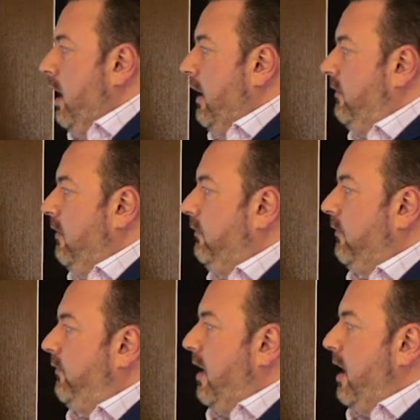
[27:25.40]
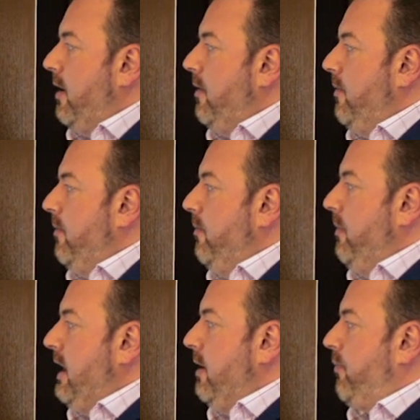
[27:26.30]
In terms of
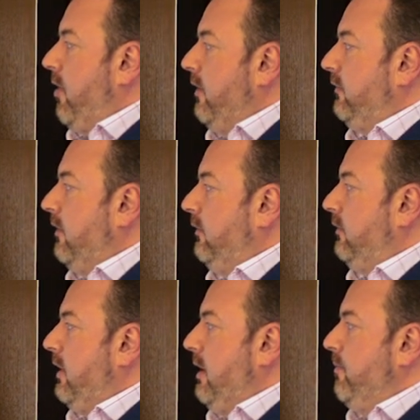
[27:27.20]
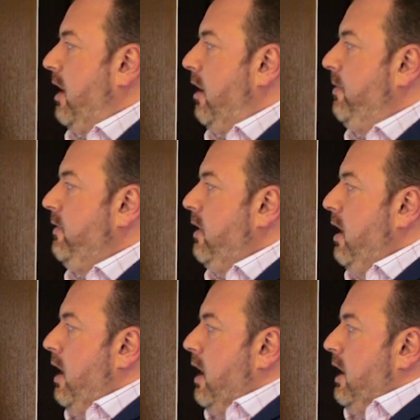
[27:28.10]
median prices in Melbourne,
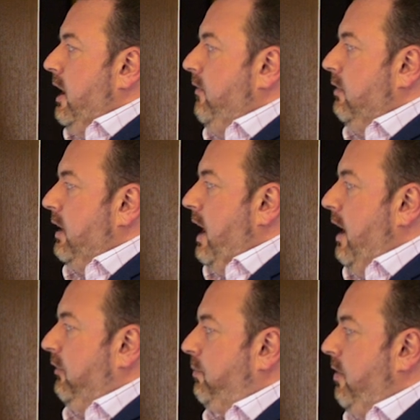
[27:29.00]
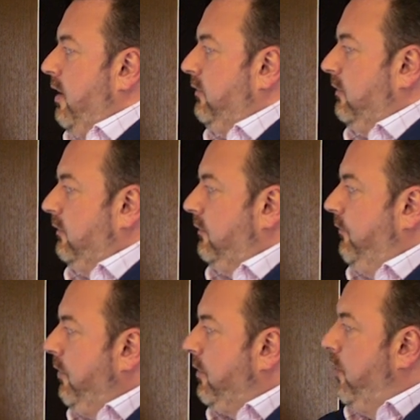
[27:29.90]
if you look at house prices
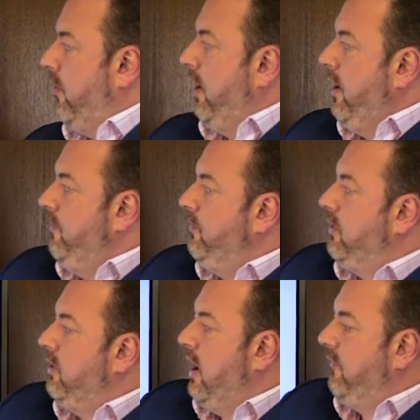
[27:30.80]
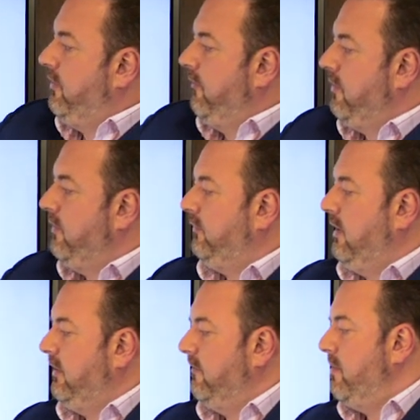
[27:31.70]
for the quarter, you have different
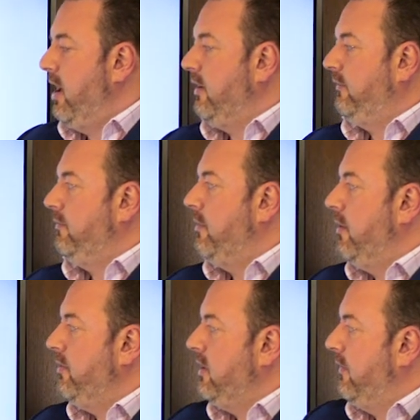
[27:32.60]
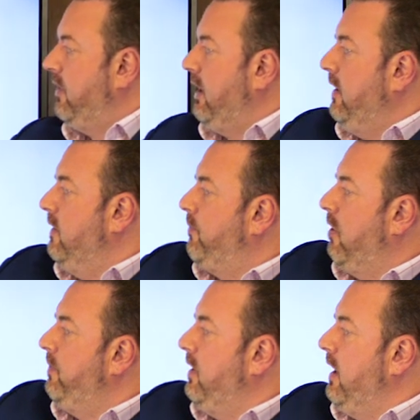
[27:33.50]
distinctive markets in Melbourne. You have the inner
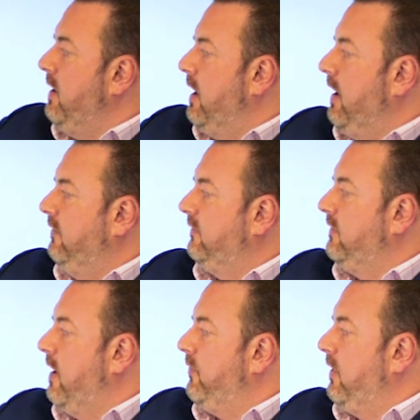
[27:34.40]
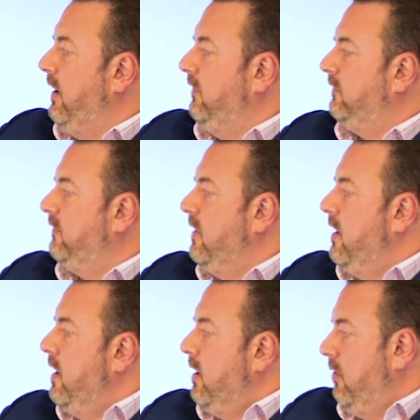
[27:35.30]
property, inner east, southeast,
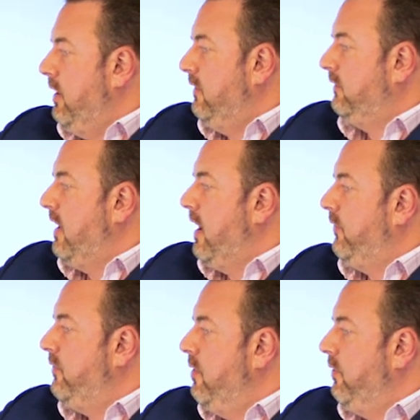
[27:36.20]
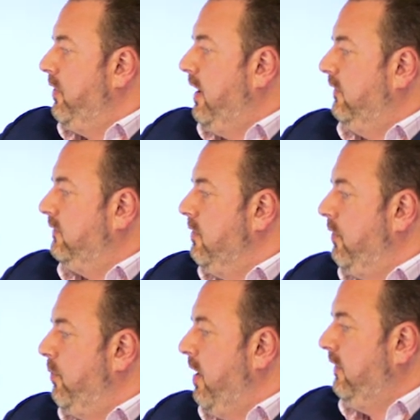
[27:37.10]
or inner south, northeast,
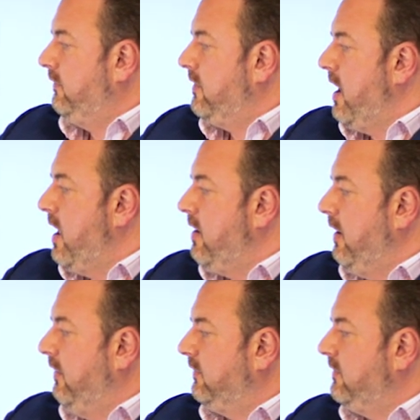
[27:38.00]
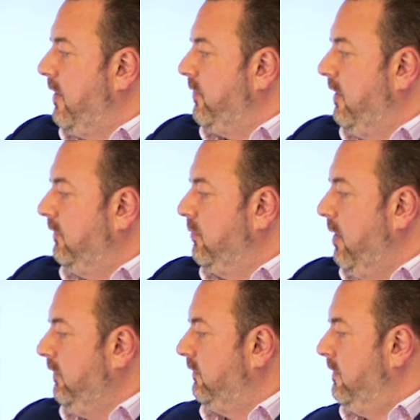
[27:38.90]
northwest, outer east, southeast,
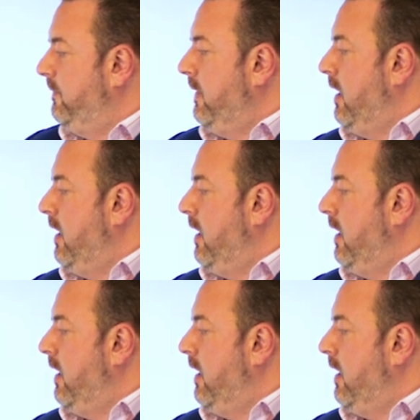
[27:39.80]
west.